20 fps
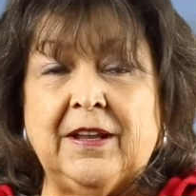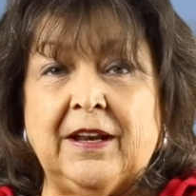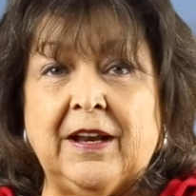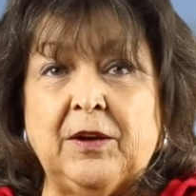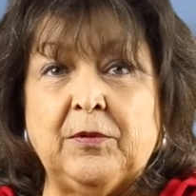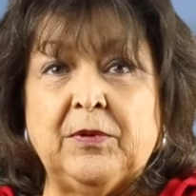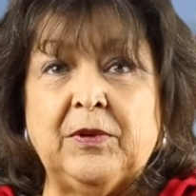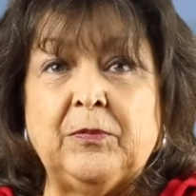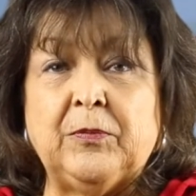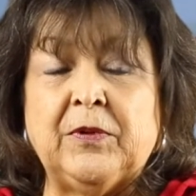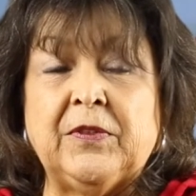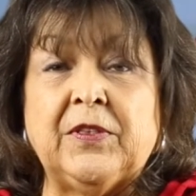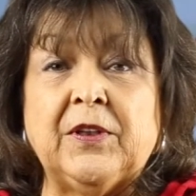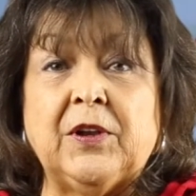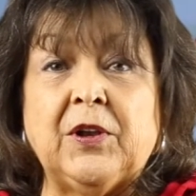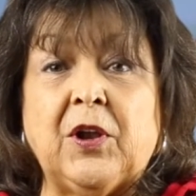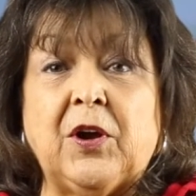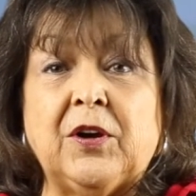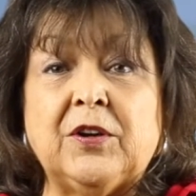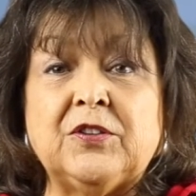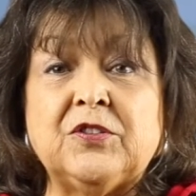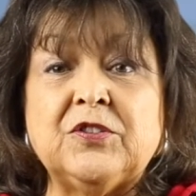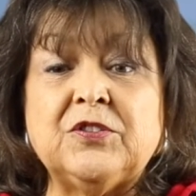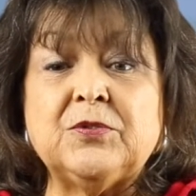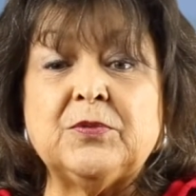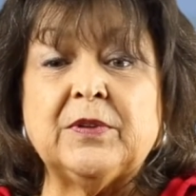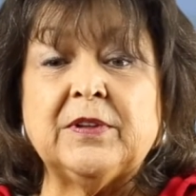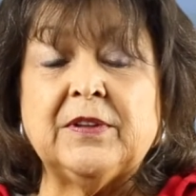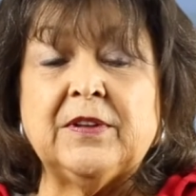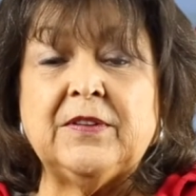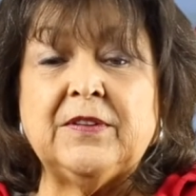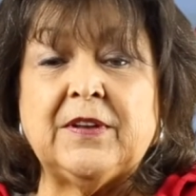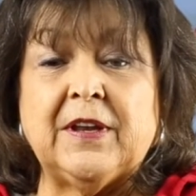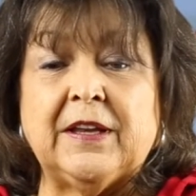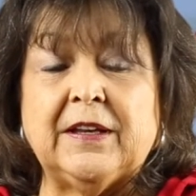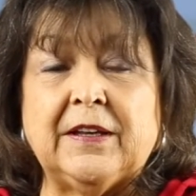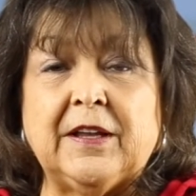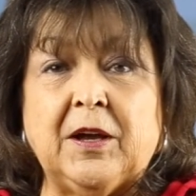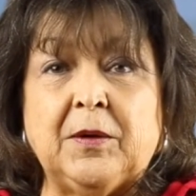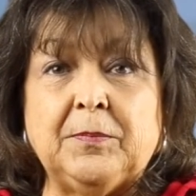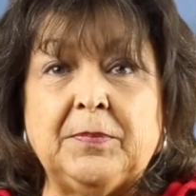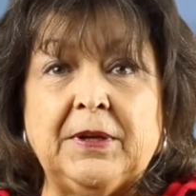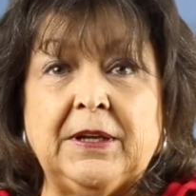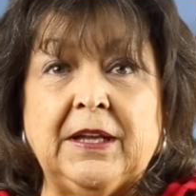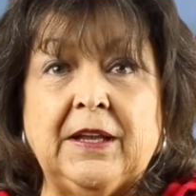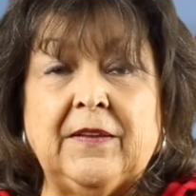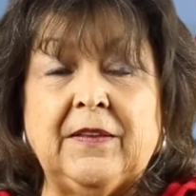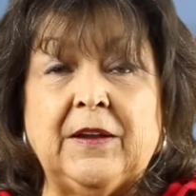and I went with the largest real estate company